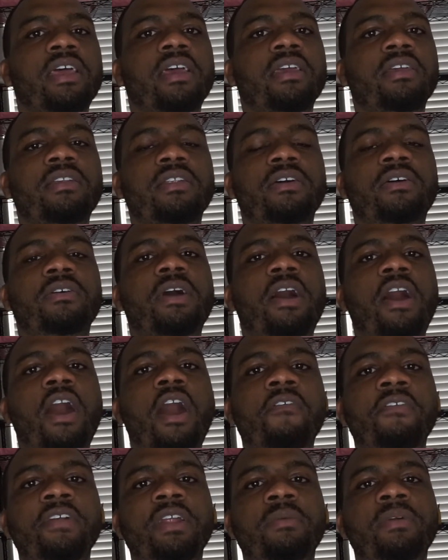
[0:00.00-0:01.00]
You know,
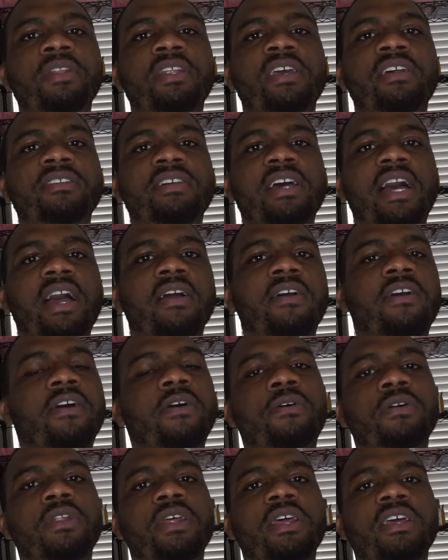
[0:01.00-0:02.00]
offer them a discount
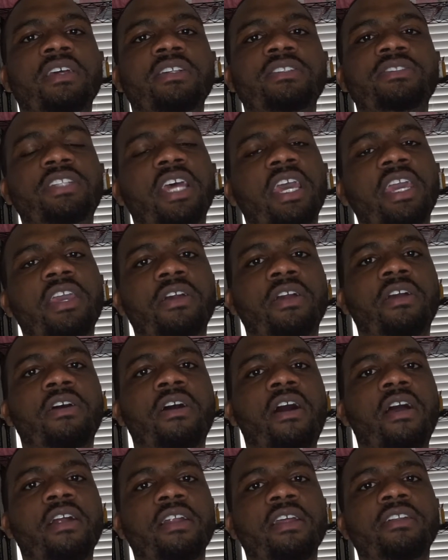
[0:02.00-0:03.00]
code. Say your
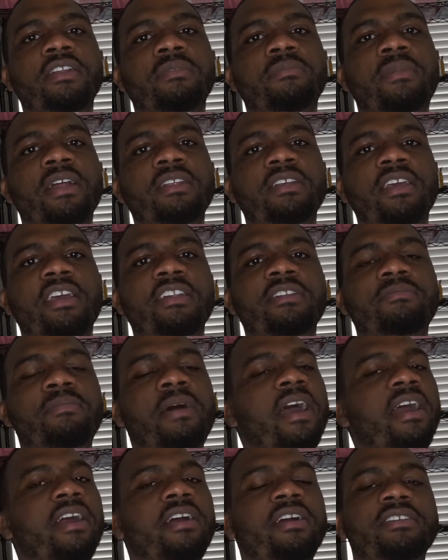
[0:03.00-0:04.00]
cart is about to
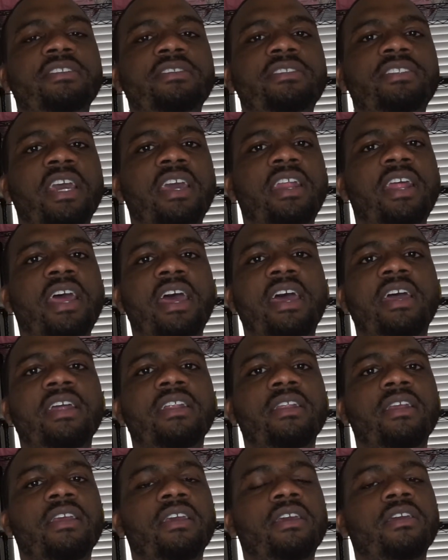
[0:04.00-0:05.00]
expire. Say
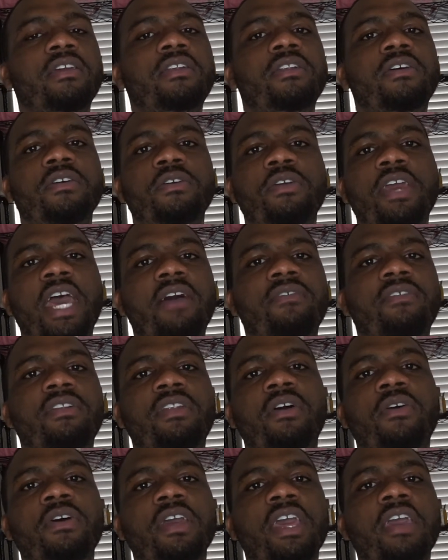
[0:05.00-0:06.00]
that, you know, you have a
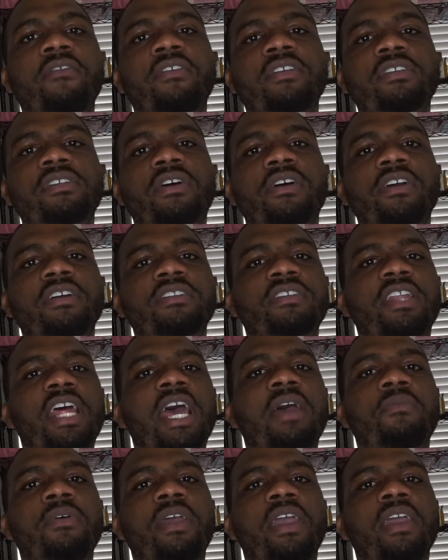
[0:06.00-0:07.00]
low inventory, so
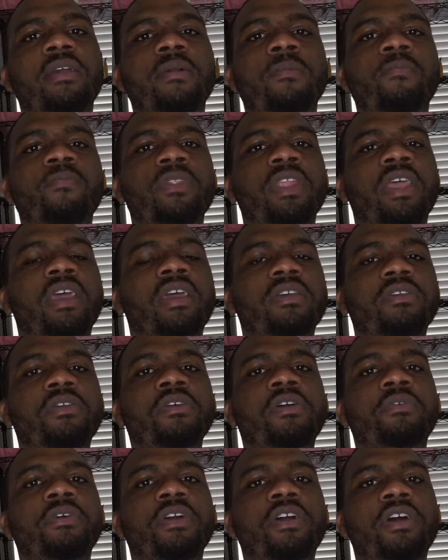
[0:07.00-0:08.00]
that way you
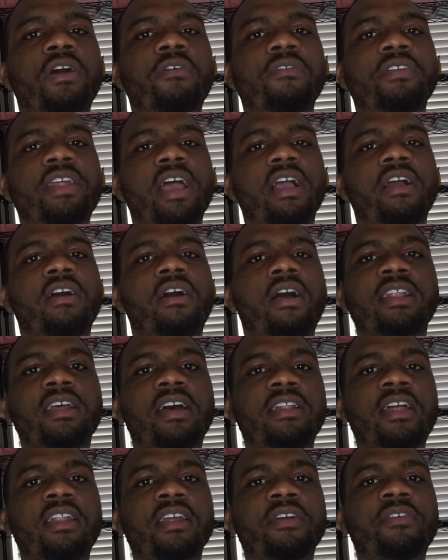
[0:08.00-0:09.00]
can recover that cart.
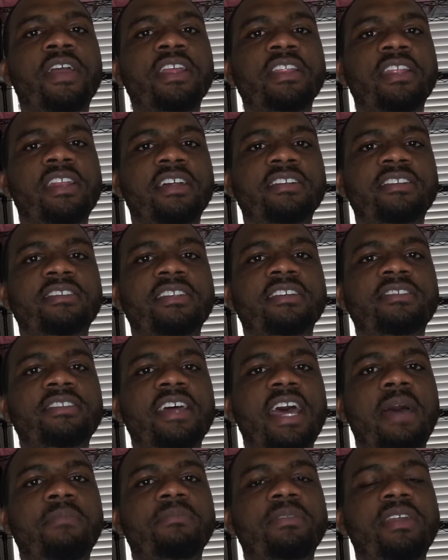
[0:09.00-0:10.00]
Another great thing that this
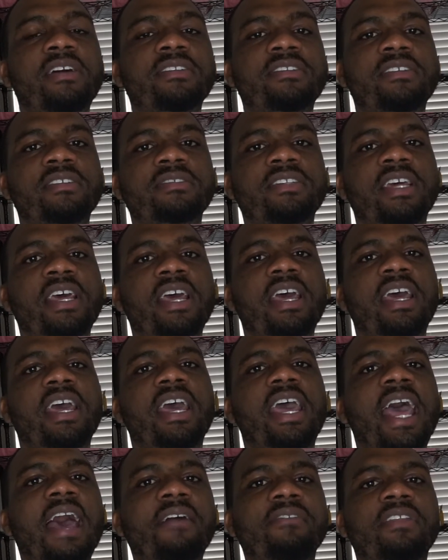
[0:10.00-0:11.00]
app does is
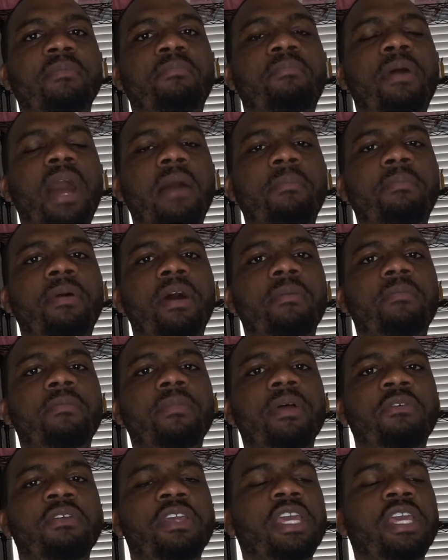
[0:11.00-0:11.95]
it have the pop-up.